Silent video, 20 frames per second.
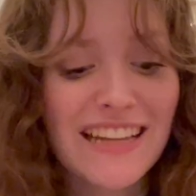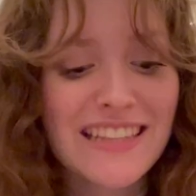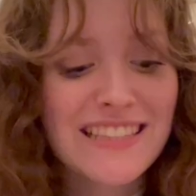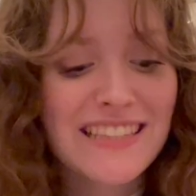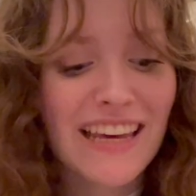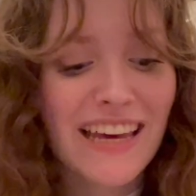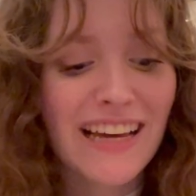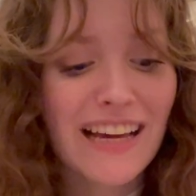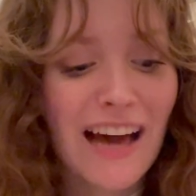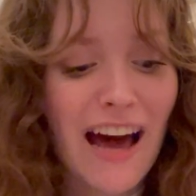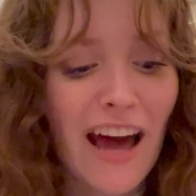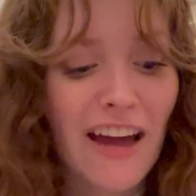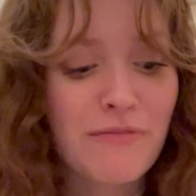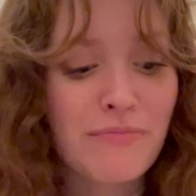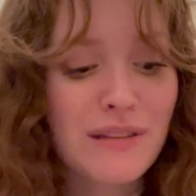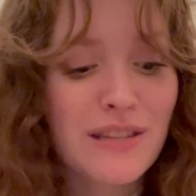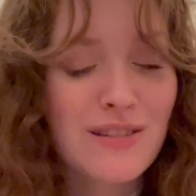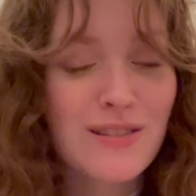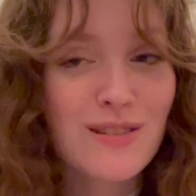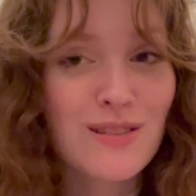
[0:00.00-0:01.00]
It's like I've
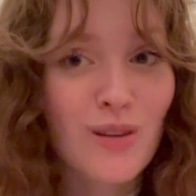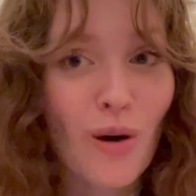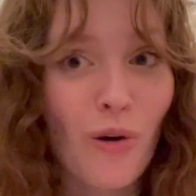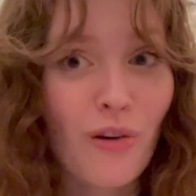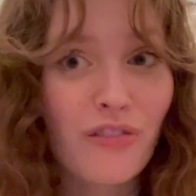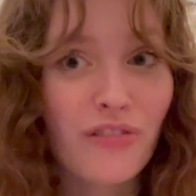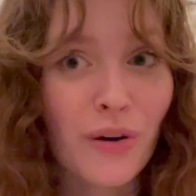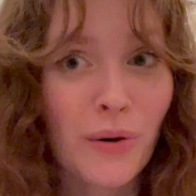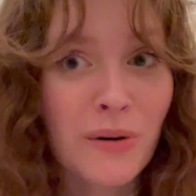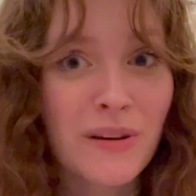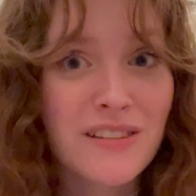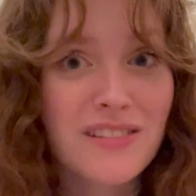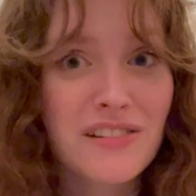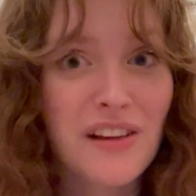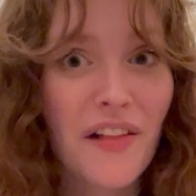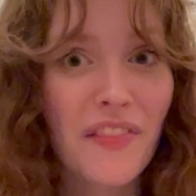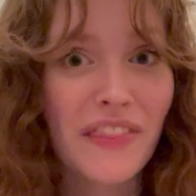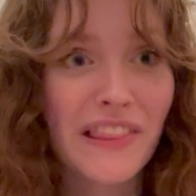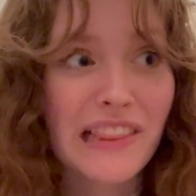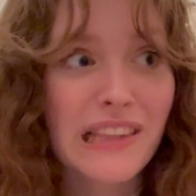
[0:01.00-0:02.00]
been so focused
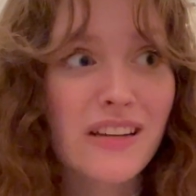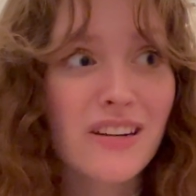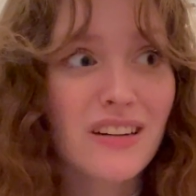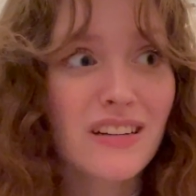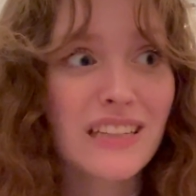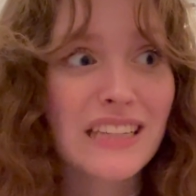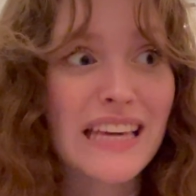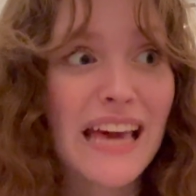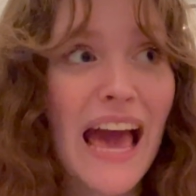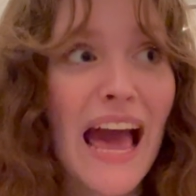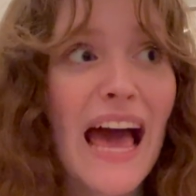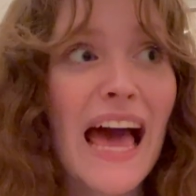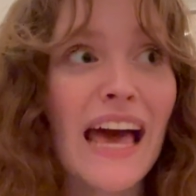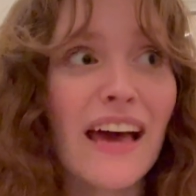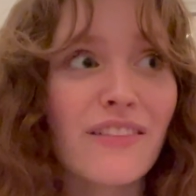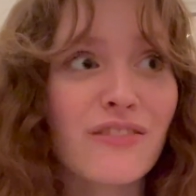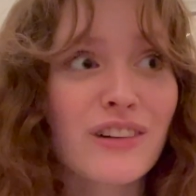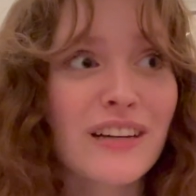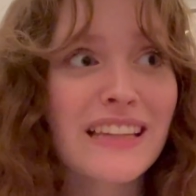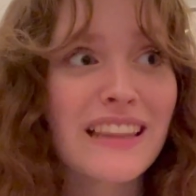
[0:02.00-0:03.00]
on literally
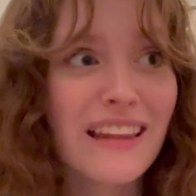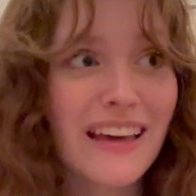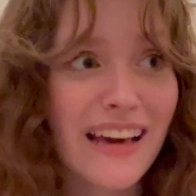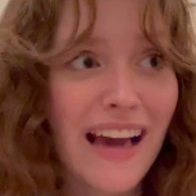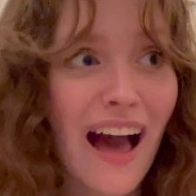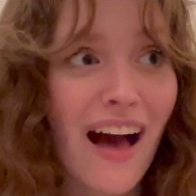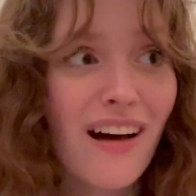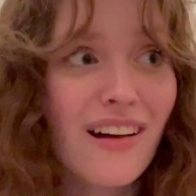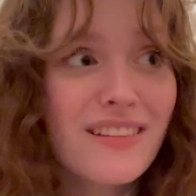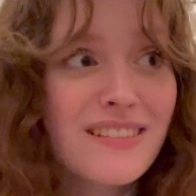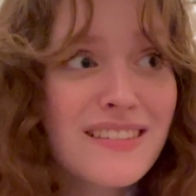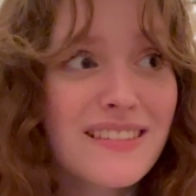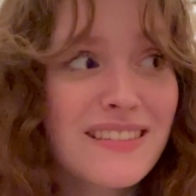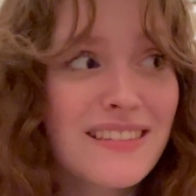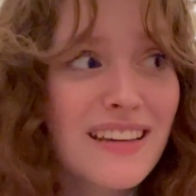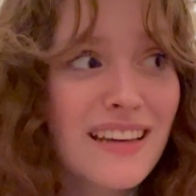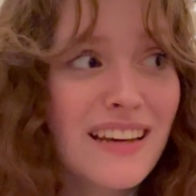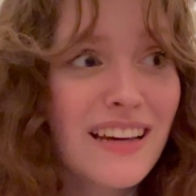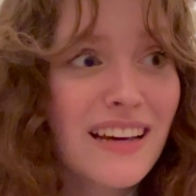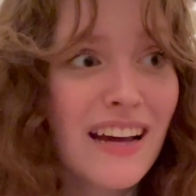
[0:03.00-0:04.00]
everything else
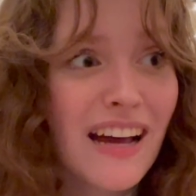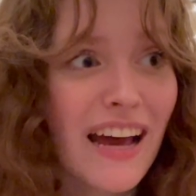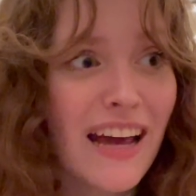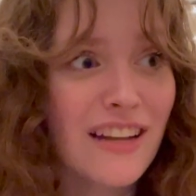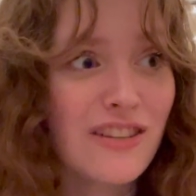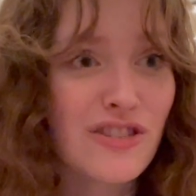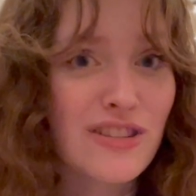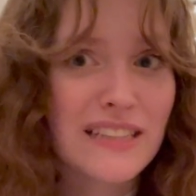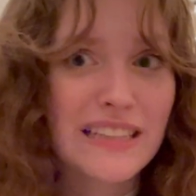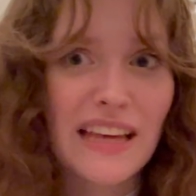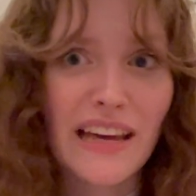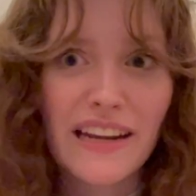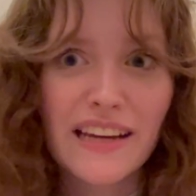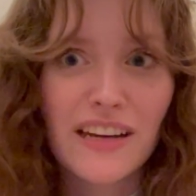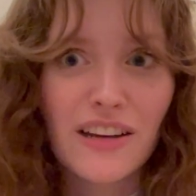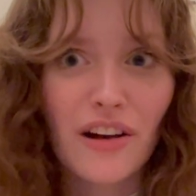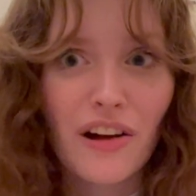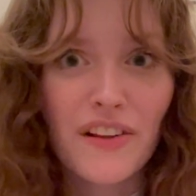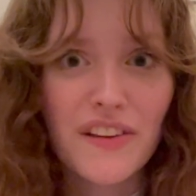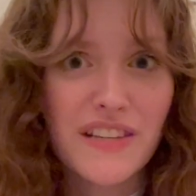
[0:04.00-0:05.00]
and just getting it
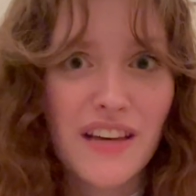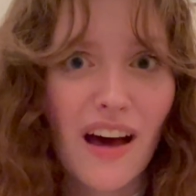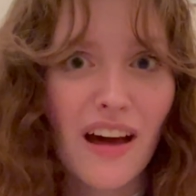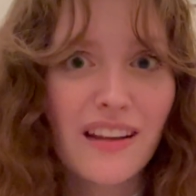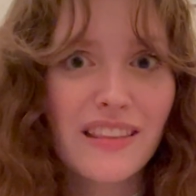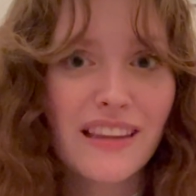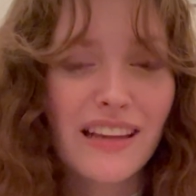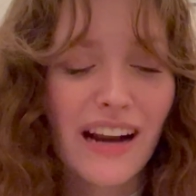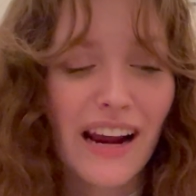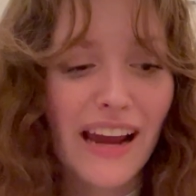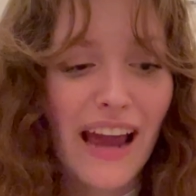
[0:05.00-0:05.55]
all done that